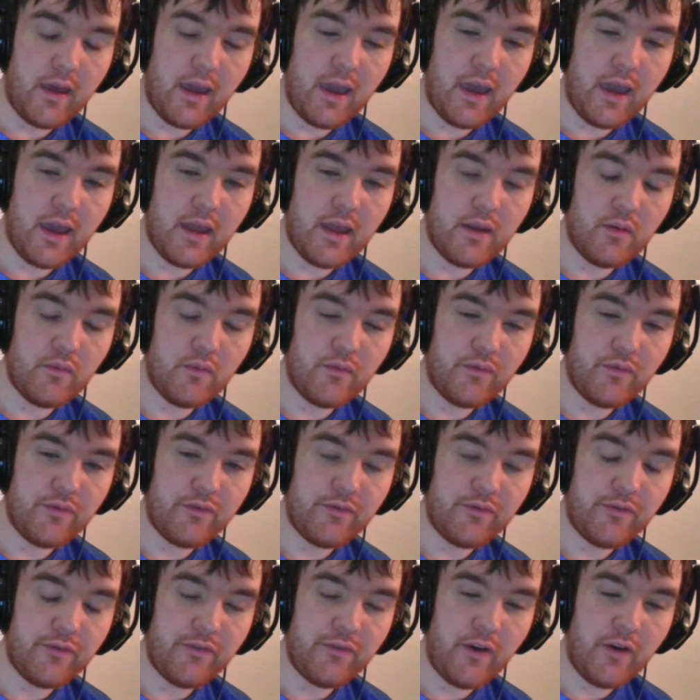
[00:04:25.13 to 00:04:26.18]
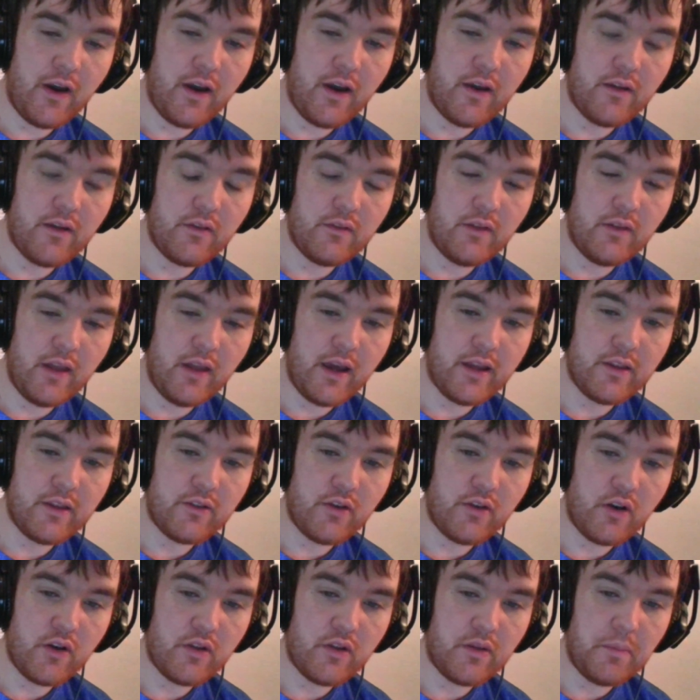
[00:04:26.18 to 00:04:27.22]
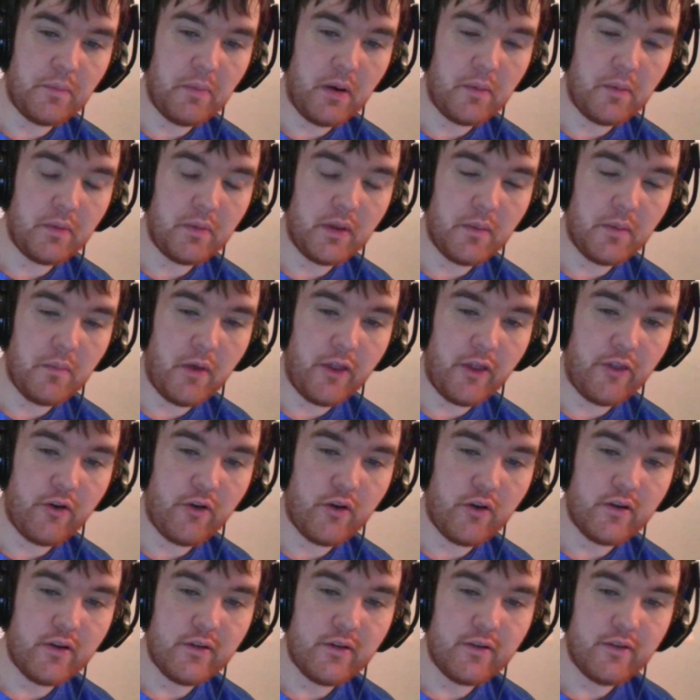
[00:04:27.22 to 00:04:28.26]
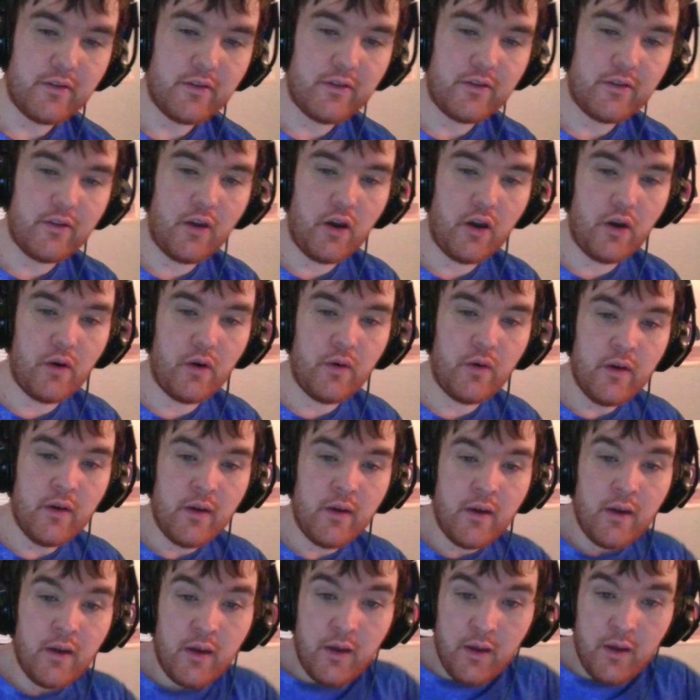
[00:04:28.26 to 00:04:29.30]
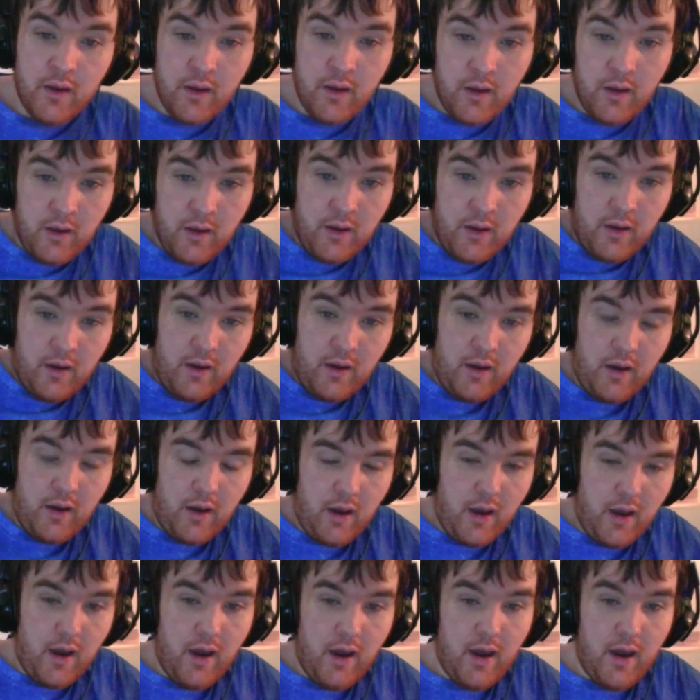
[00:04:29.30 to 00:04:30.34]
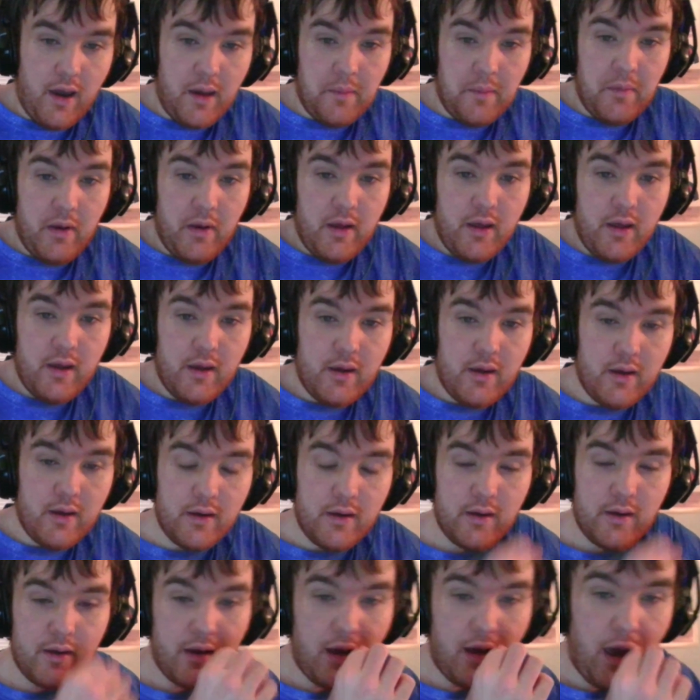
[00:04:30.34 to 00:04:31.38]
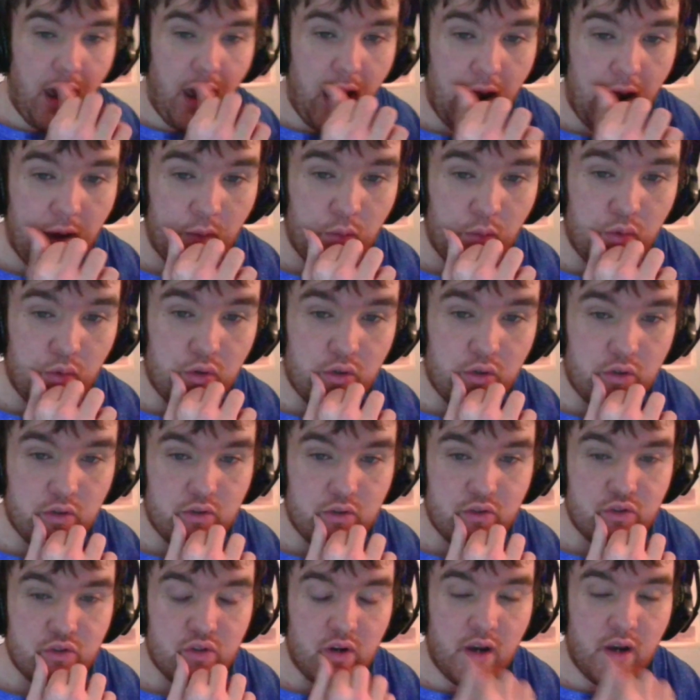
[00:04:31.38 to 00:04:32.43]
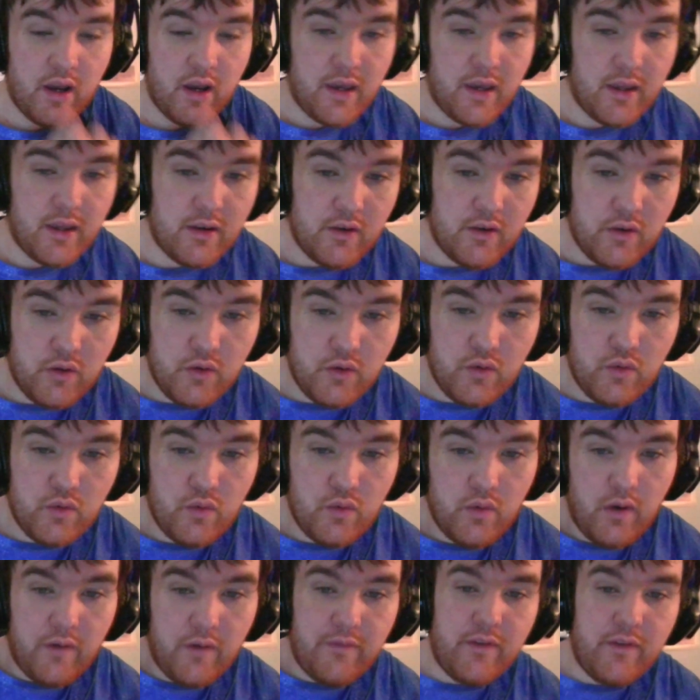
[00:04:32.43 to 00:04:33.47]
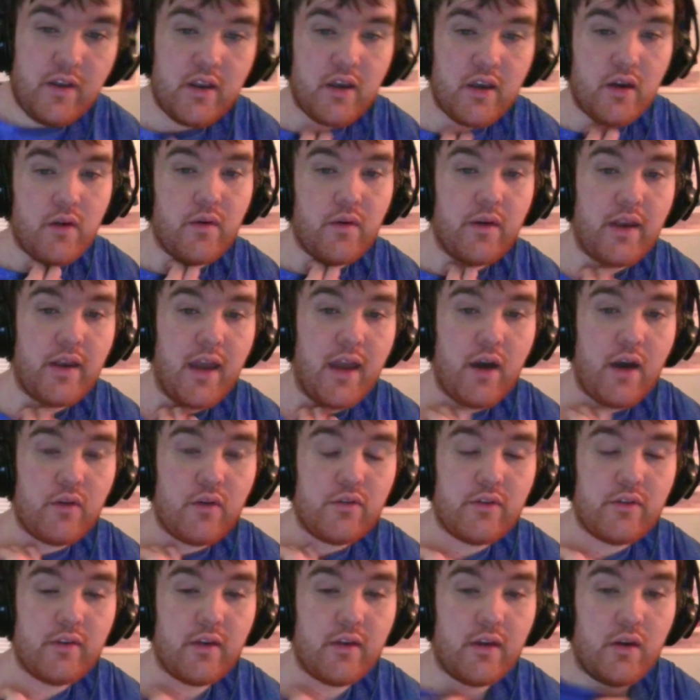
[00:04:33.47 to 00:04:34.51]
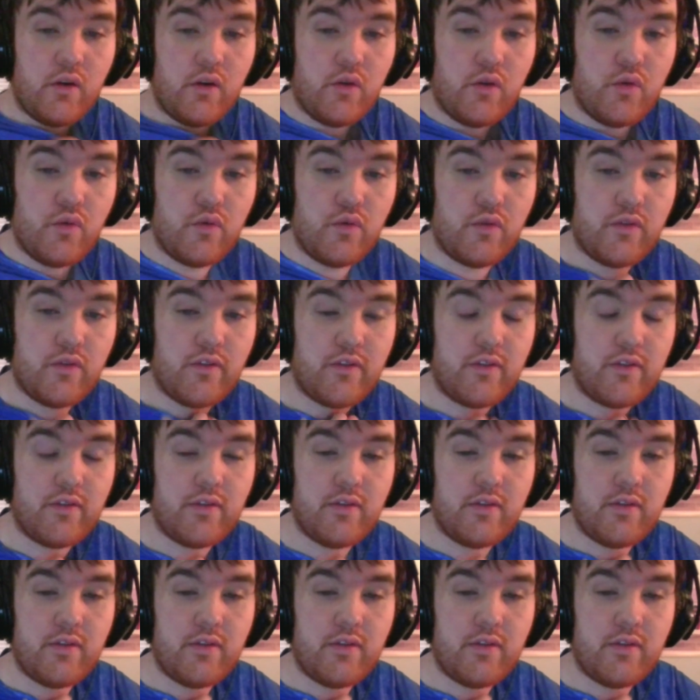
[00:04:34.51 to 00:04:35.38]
and fi Lightning Star is a bubbly mother. So, um, I will try and do a video announcing who's